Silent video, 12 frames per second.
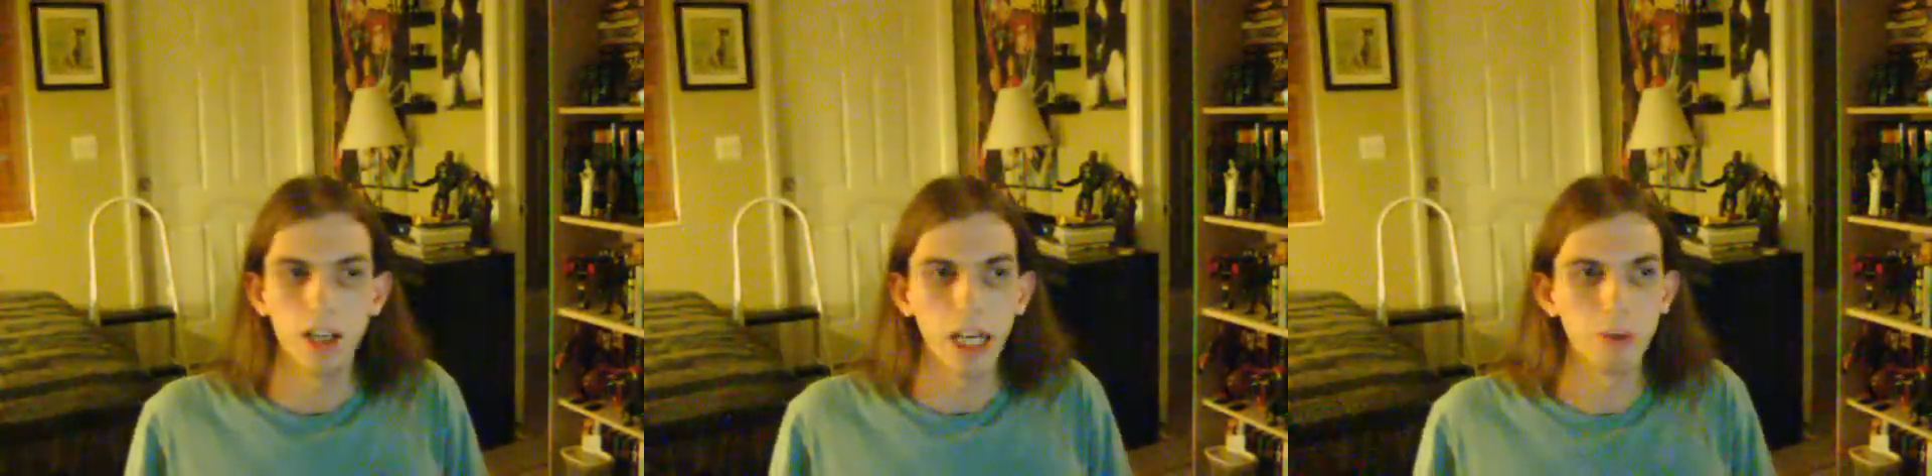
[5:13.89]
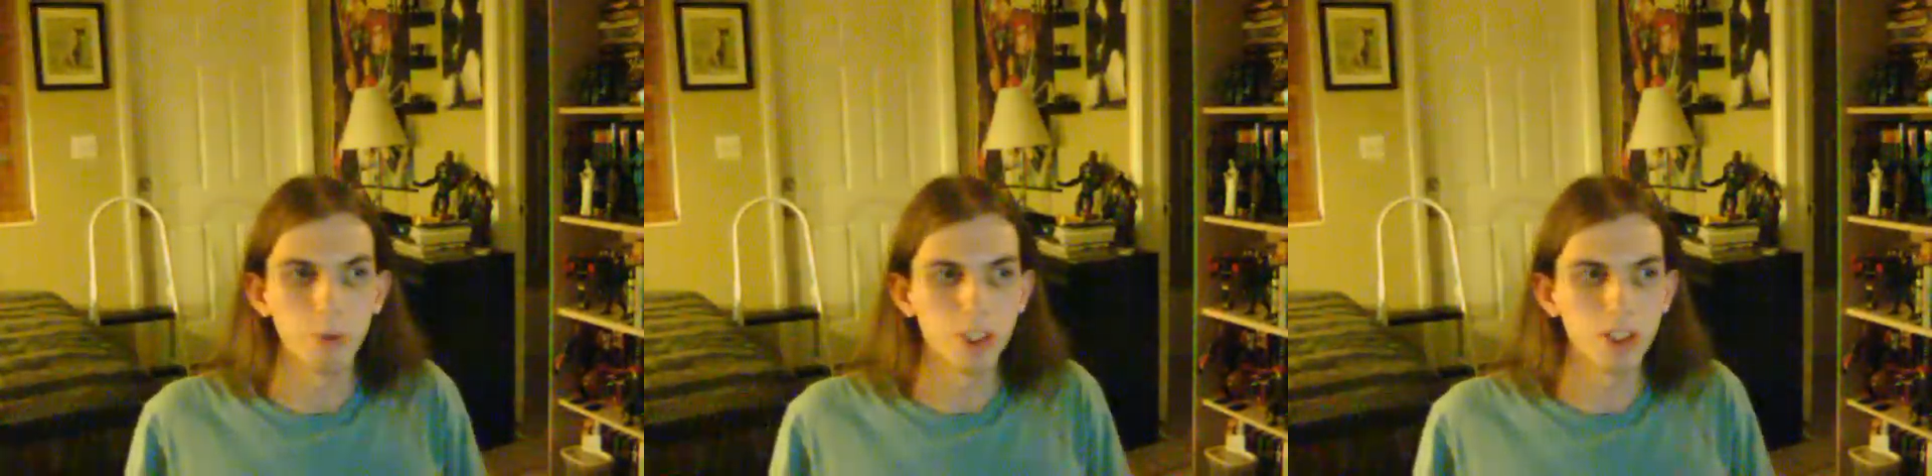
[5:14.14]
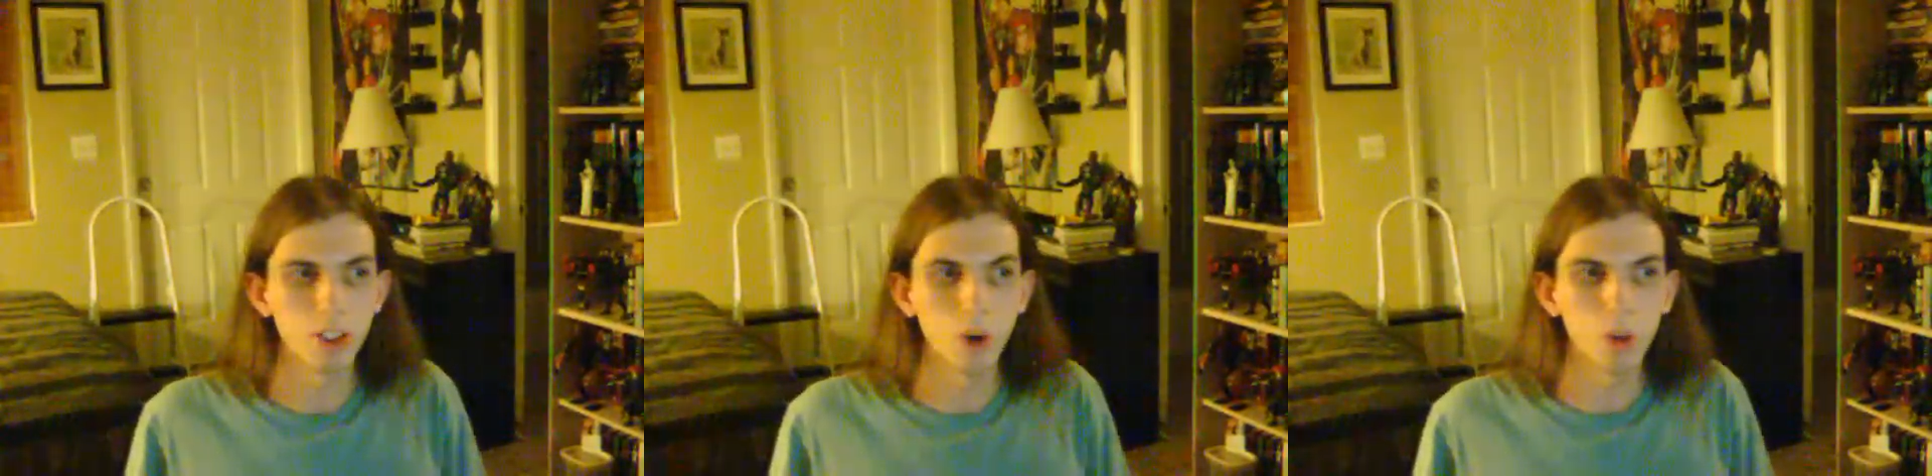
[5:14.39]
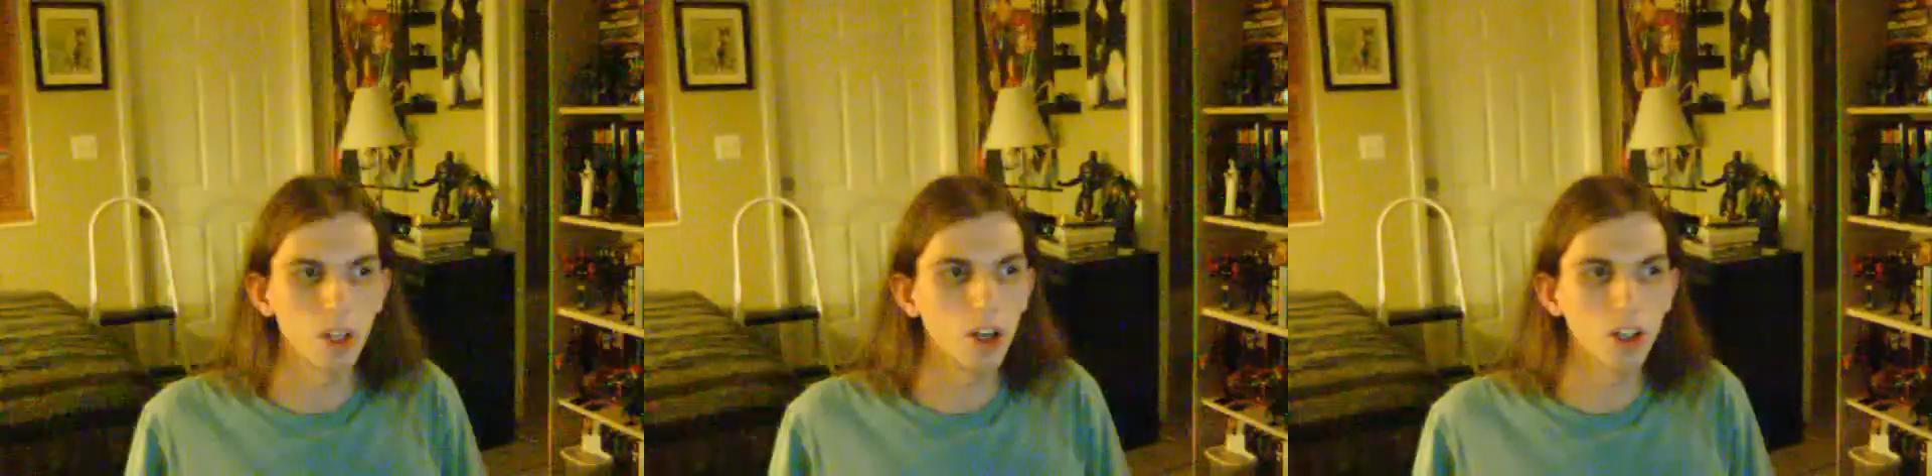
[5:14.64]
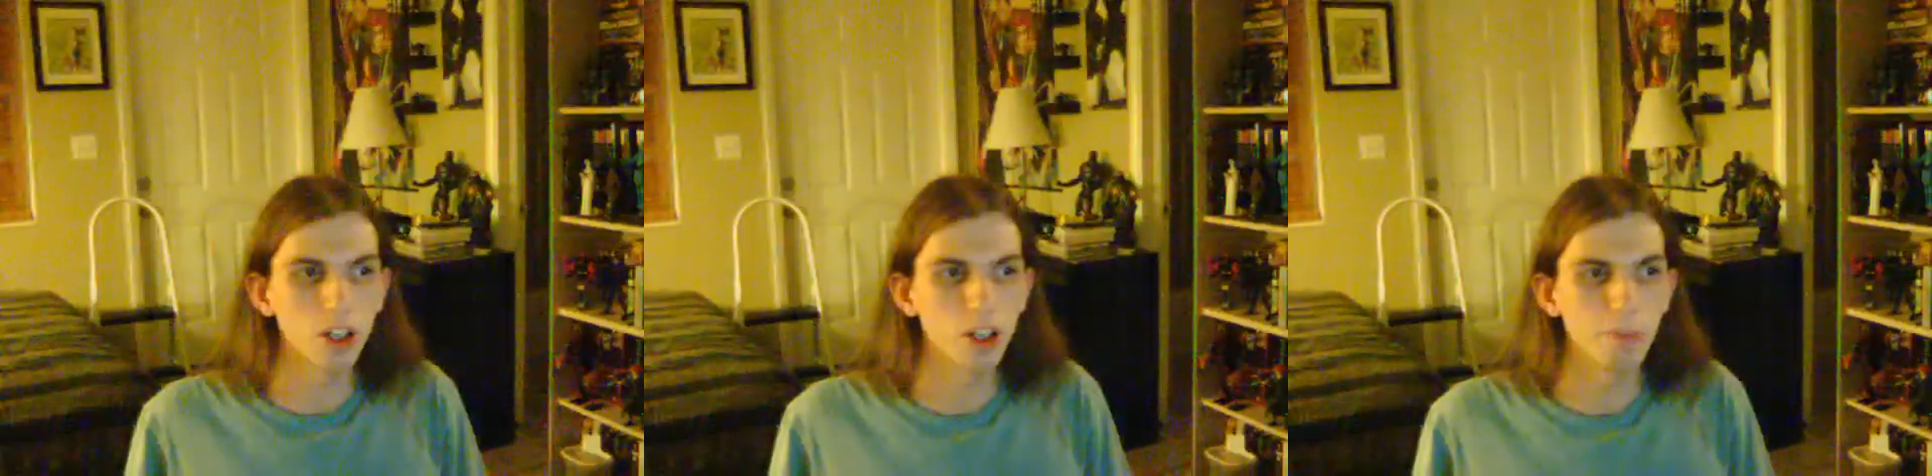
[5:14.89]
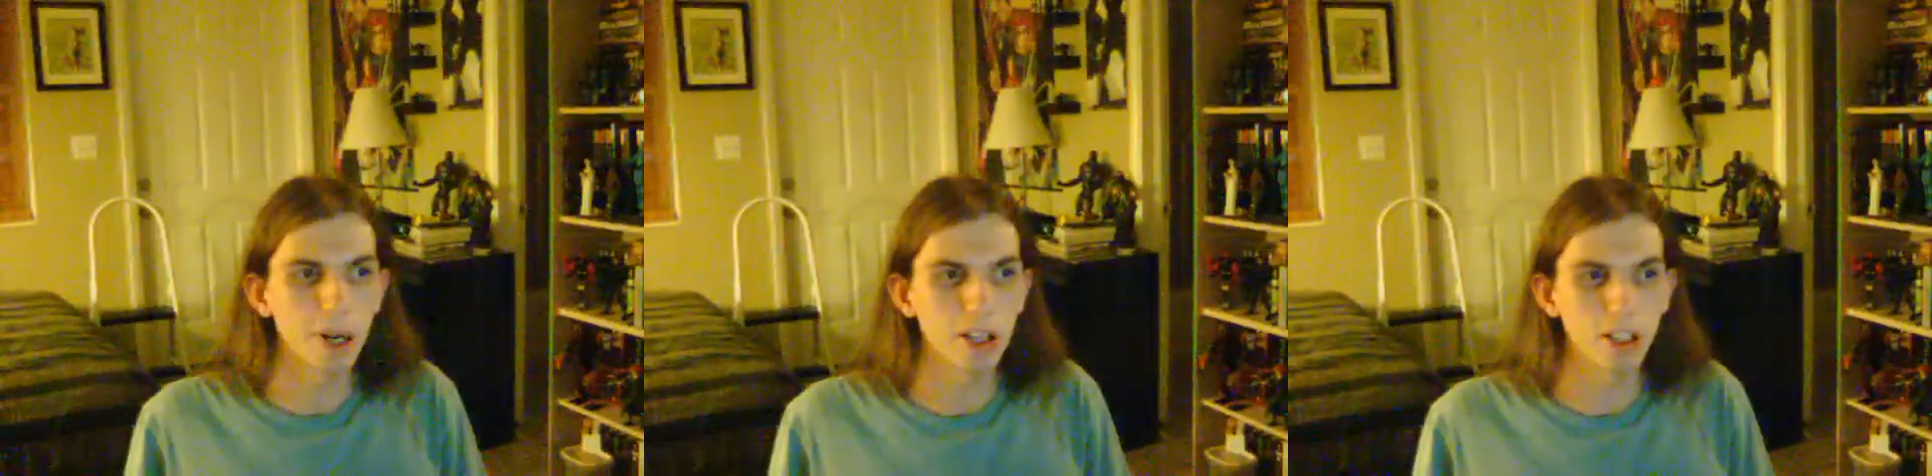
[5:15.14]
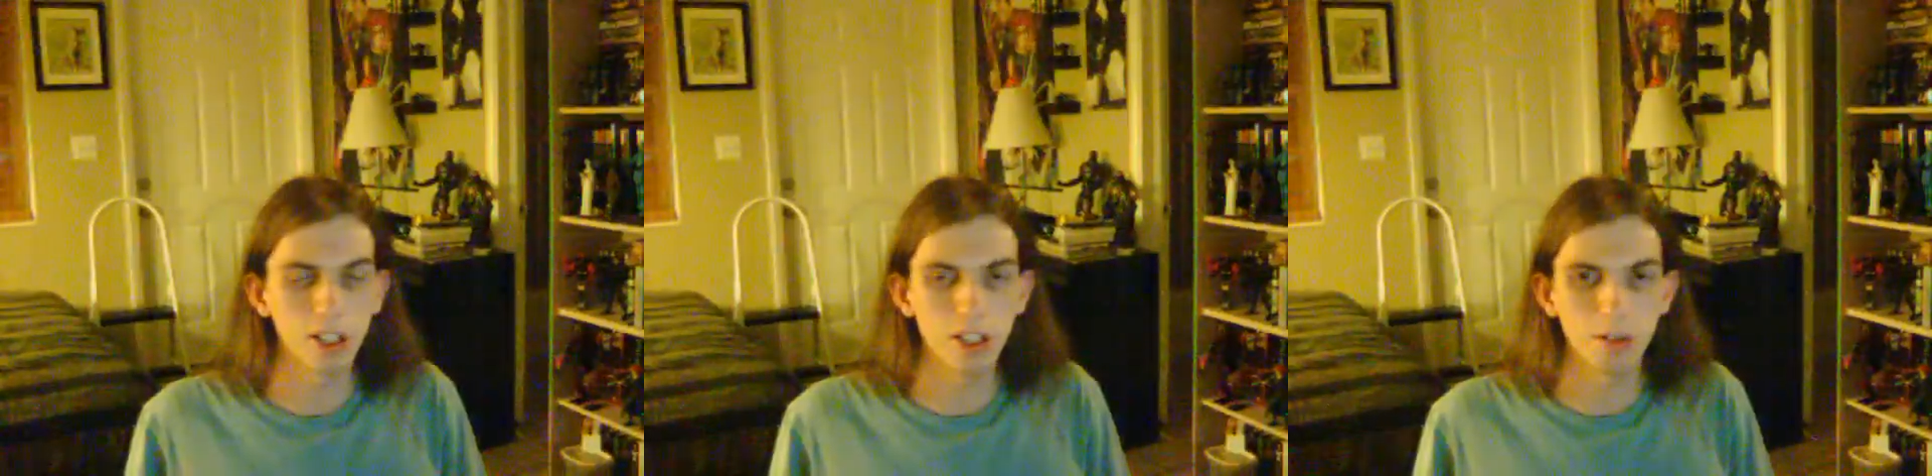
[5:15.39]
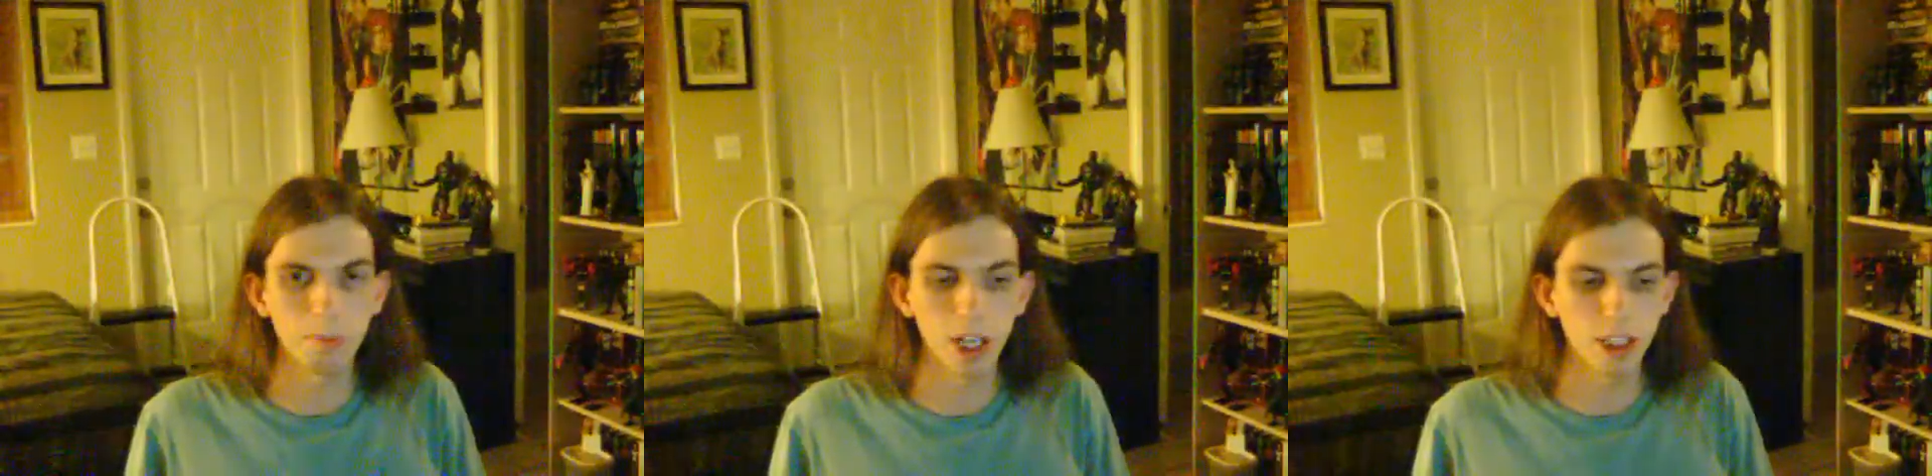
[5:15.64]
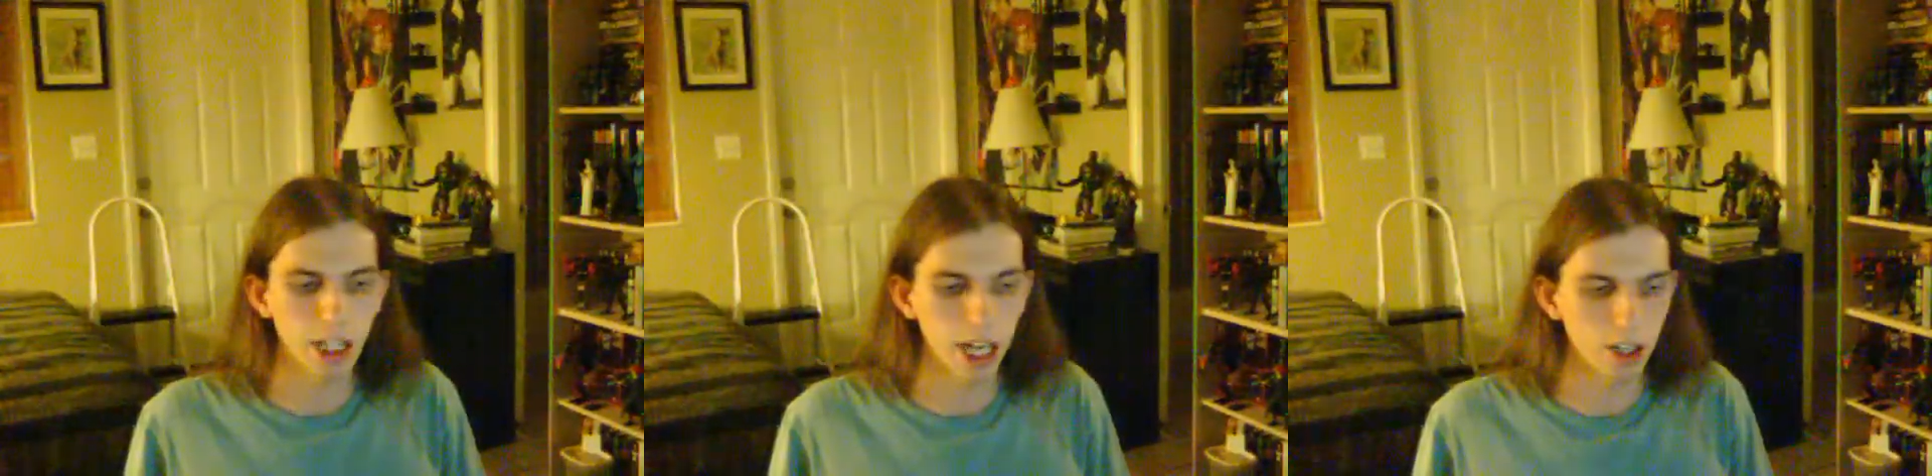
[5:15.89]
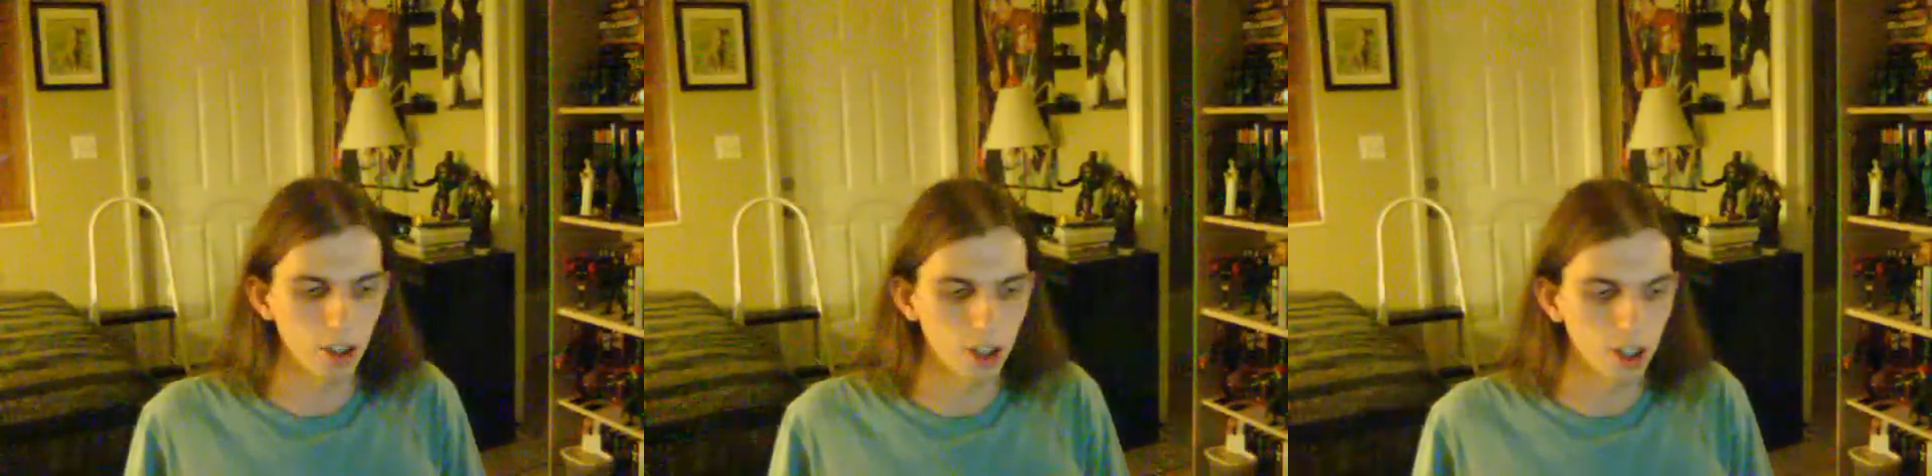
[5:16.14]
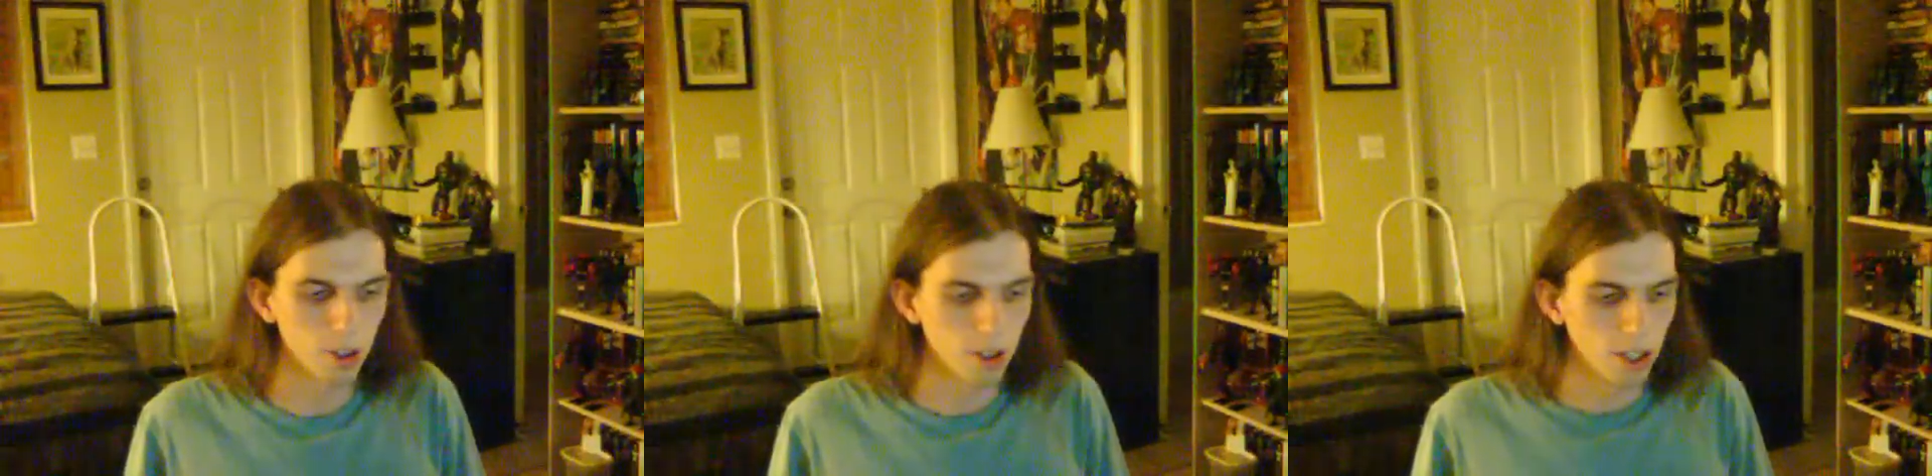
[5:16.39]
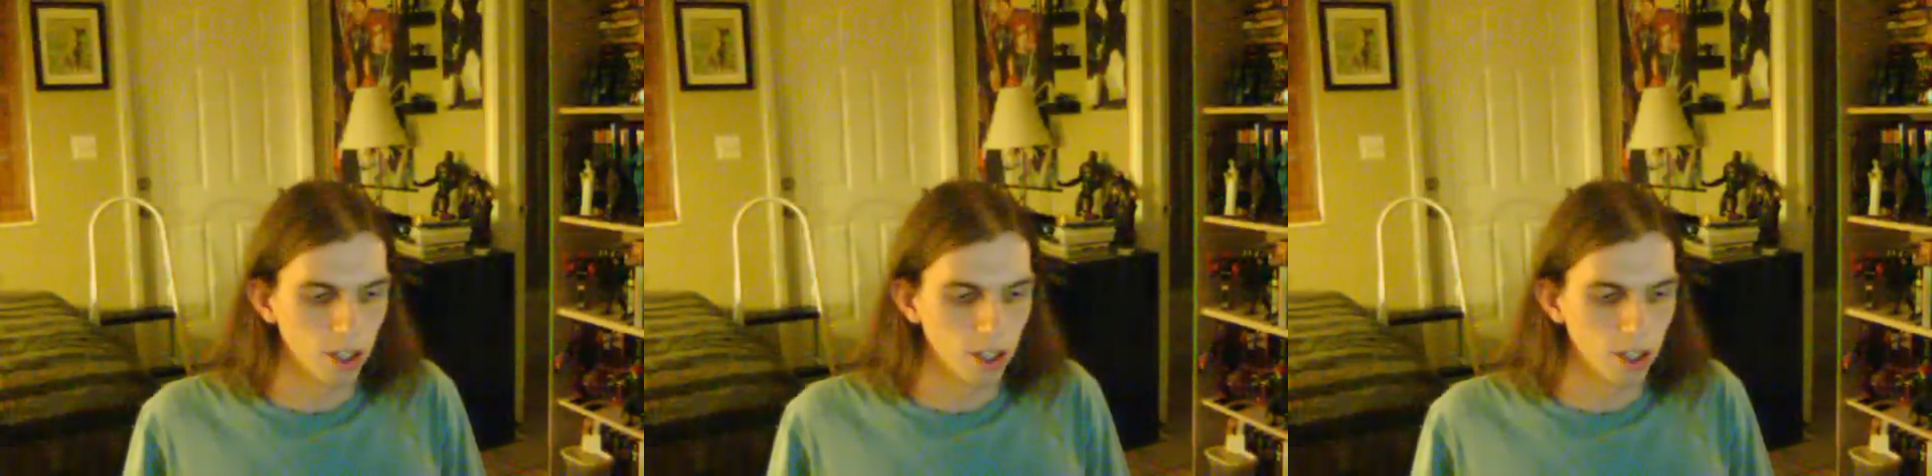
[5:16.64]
It was no longer about Earth much at all,